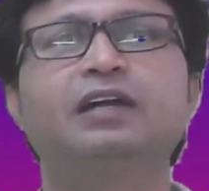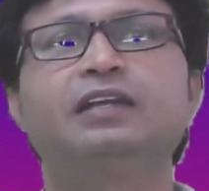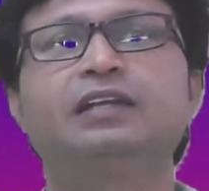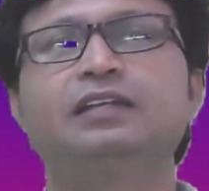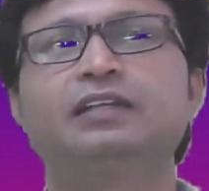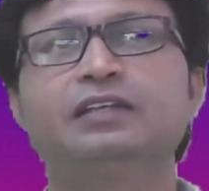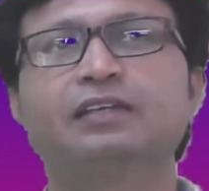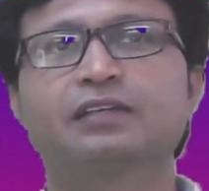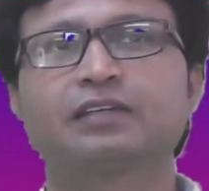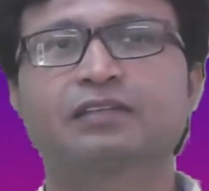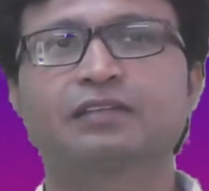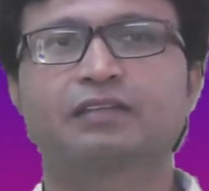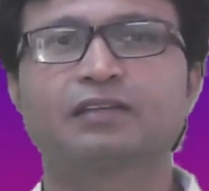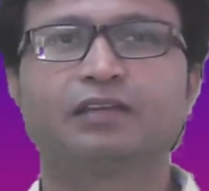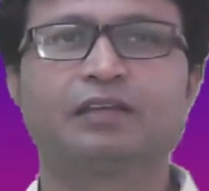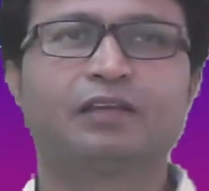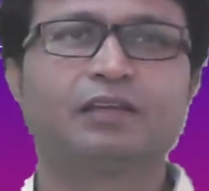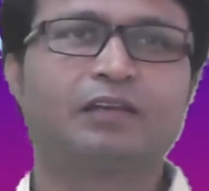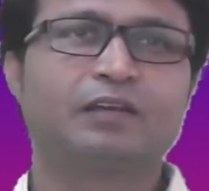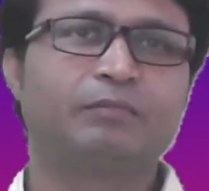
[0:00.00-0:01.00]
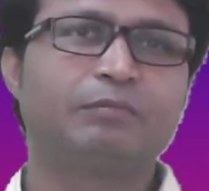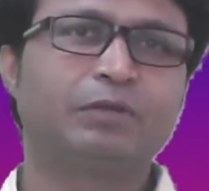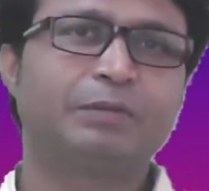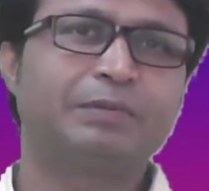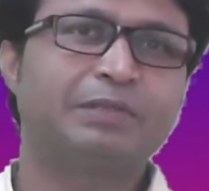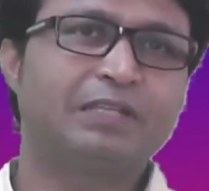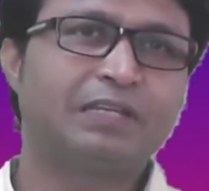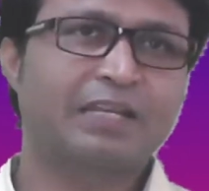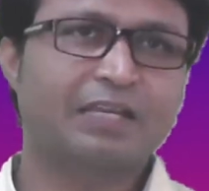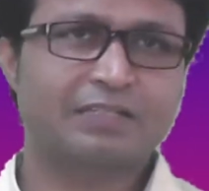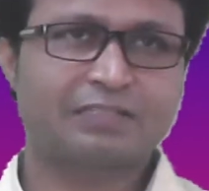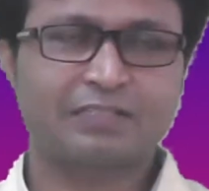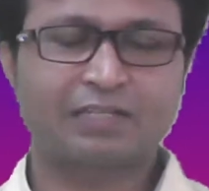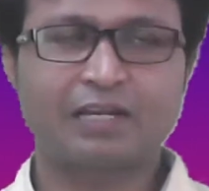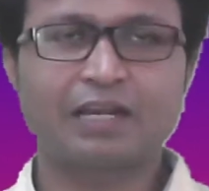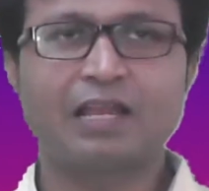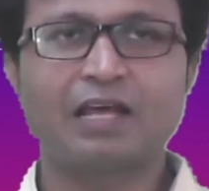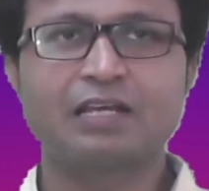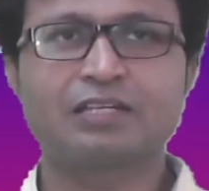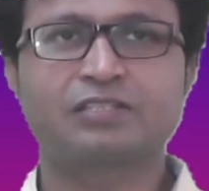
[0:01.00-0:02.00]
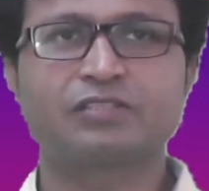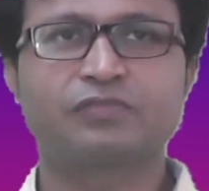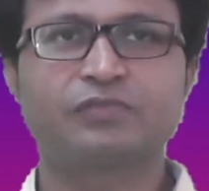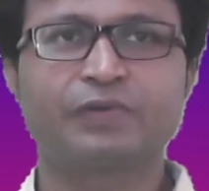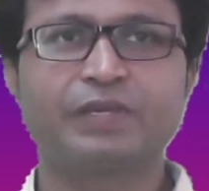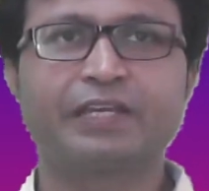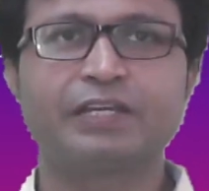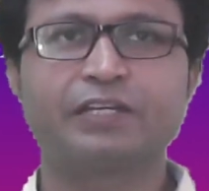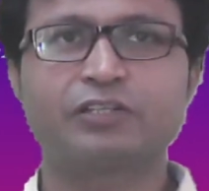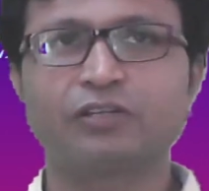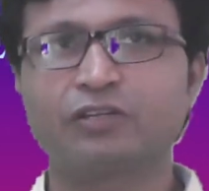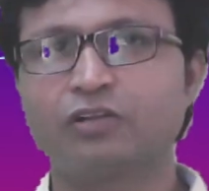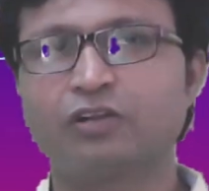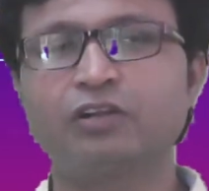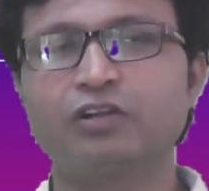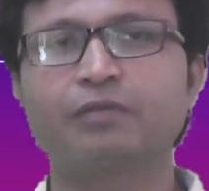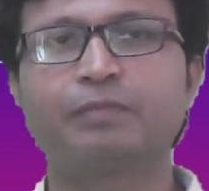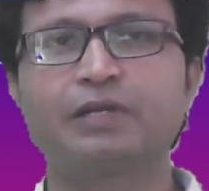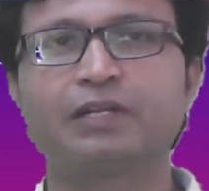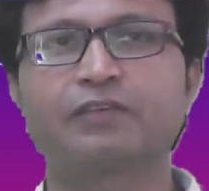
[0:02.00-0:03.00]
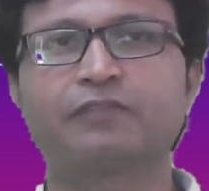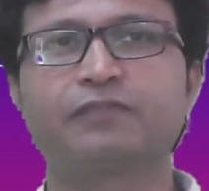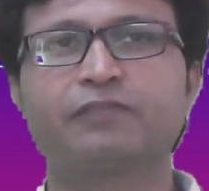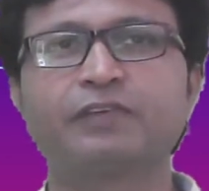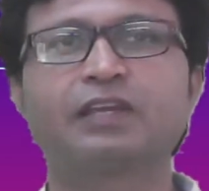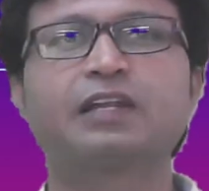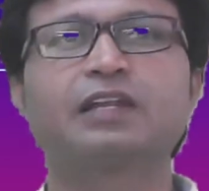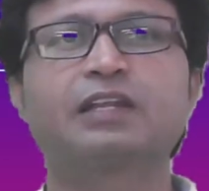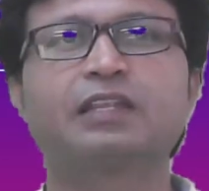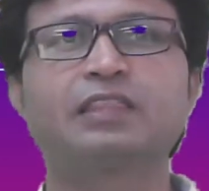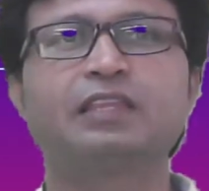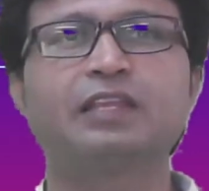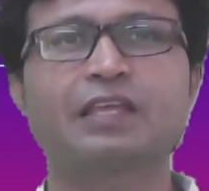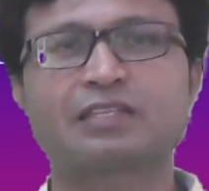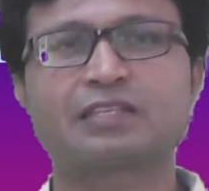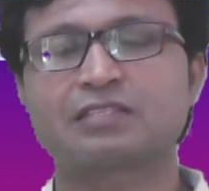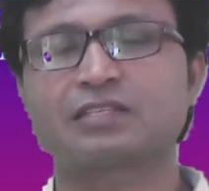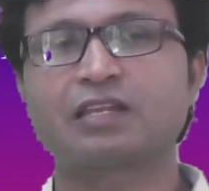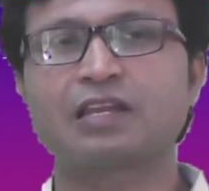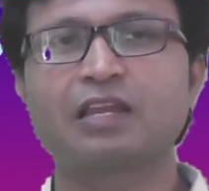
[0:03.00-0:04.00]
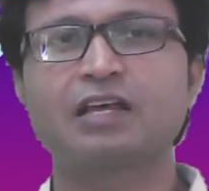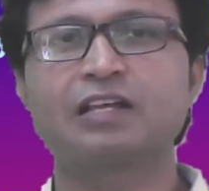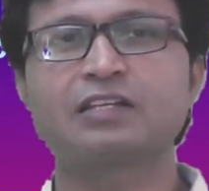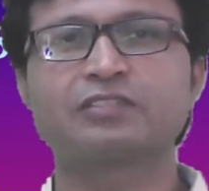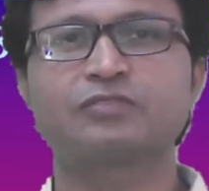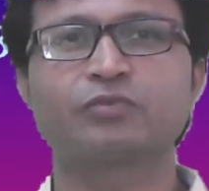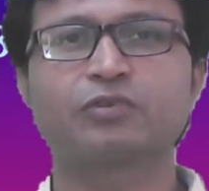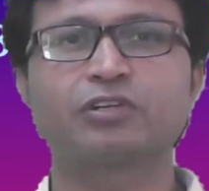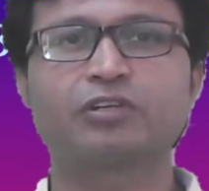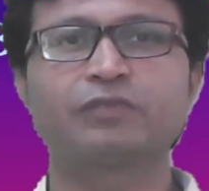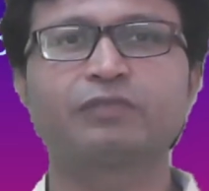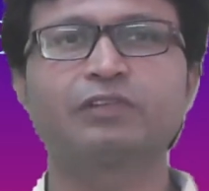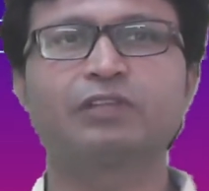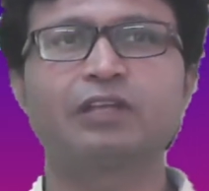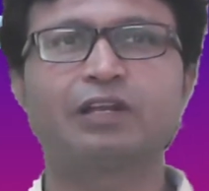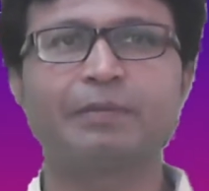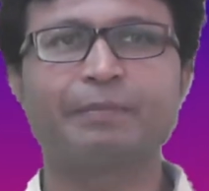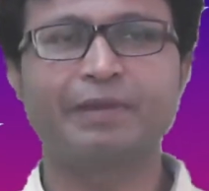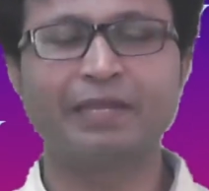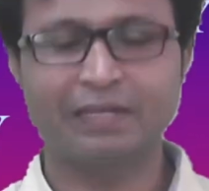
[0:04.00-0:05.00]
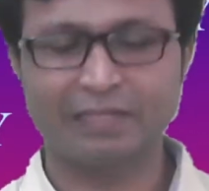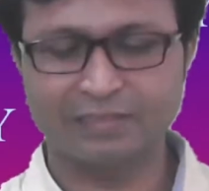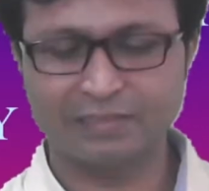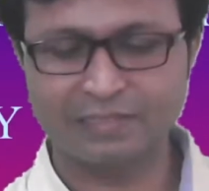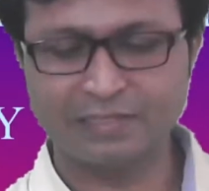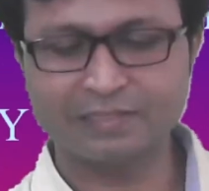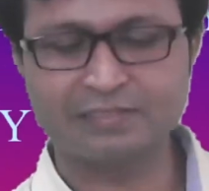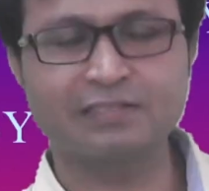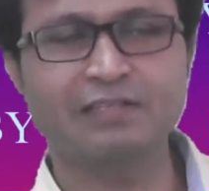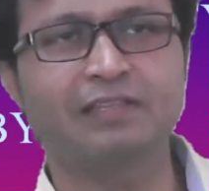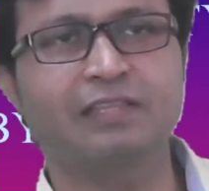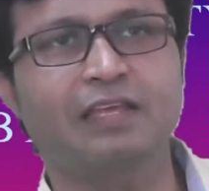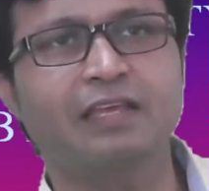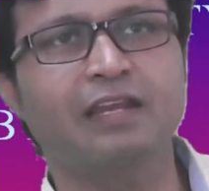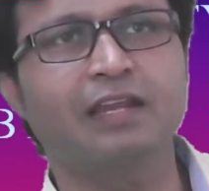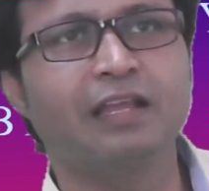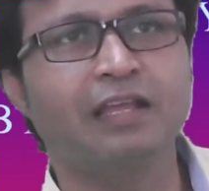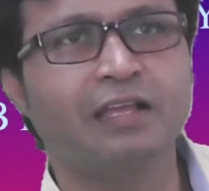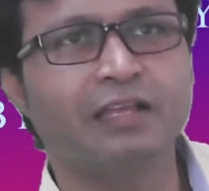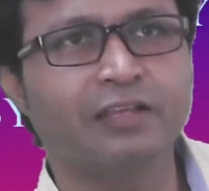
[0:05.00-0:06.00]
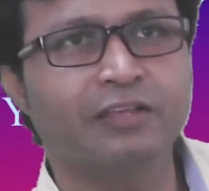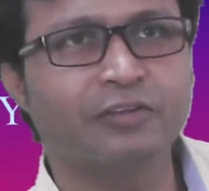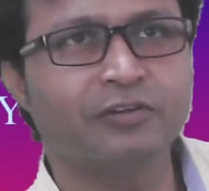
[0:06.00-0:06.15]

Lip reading: And maybe the next class we get a lot, but if we get the next class, whatever the remaining things are there,